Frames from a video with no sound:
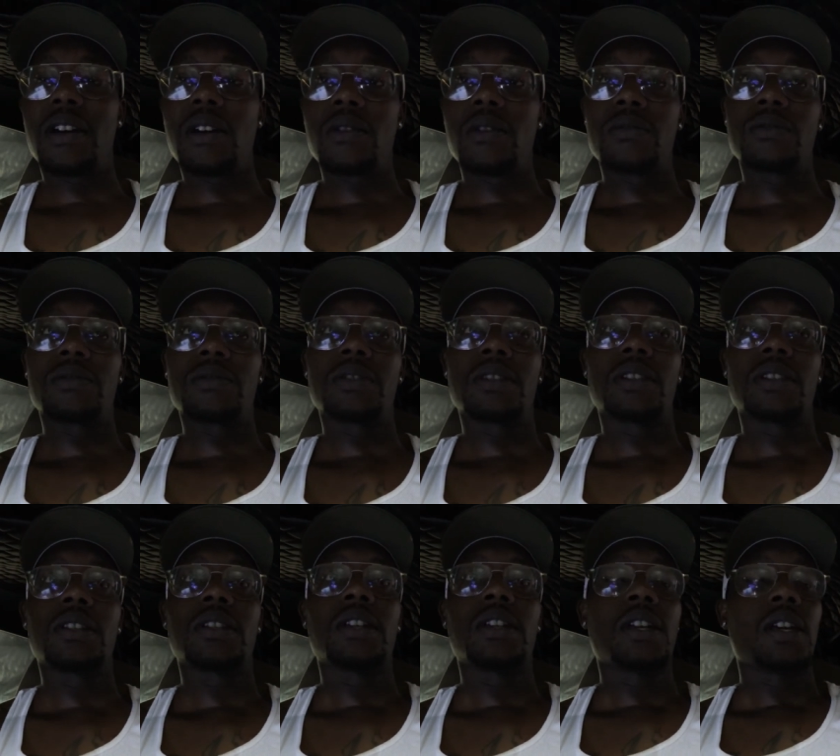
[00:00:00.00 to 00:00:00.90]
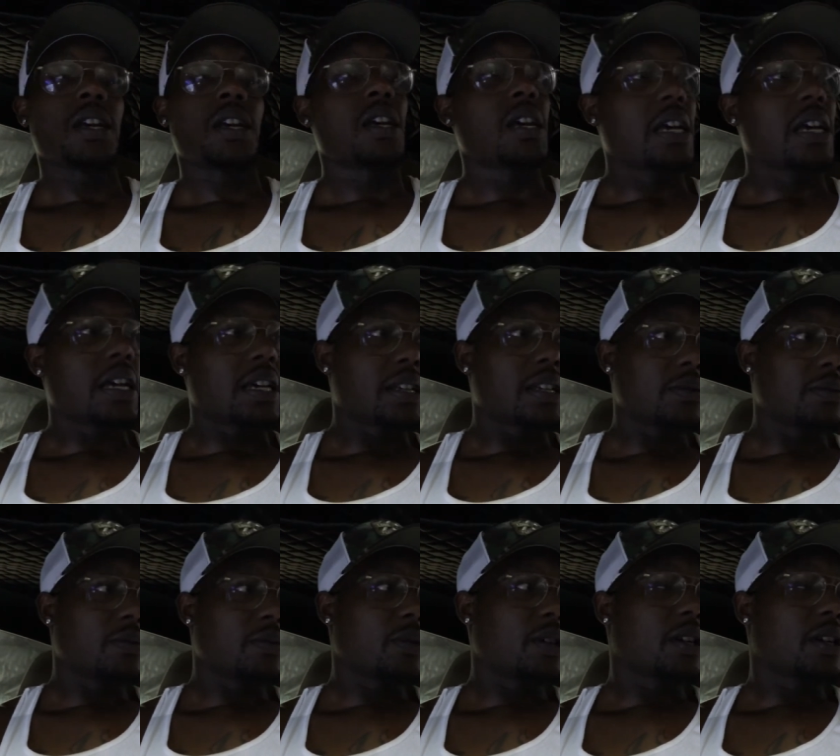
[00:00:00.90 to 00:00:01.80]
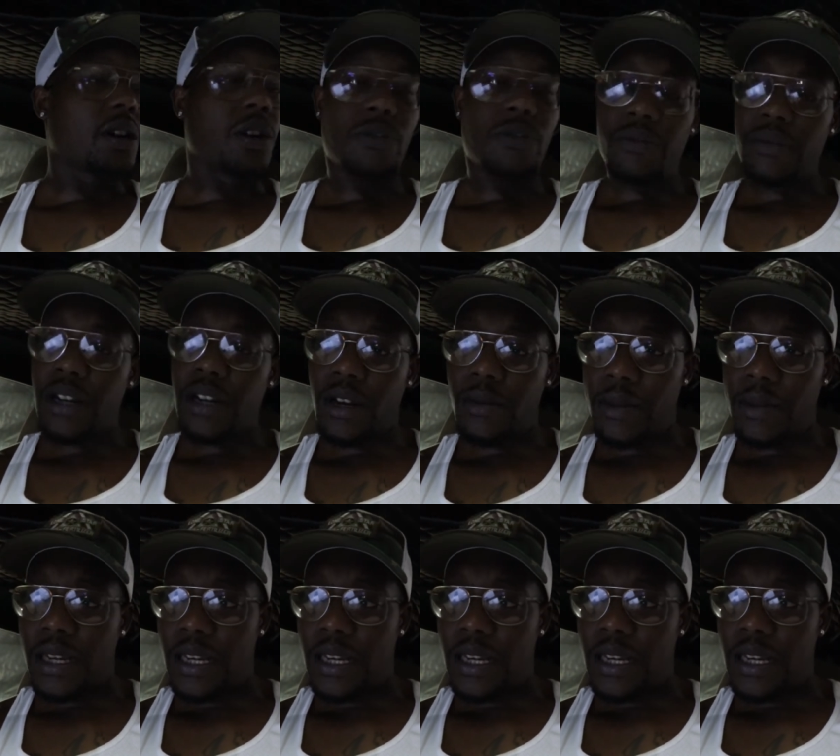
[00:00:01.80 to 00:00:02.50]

you know, and we'll go from there,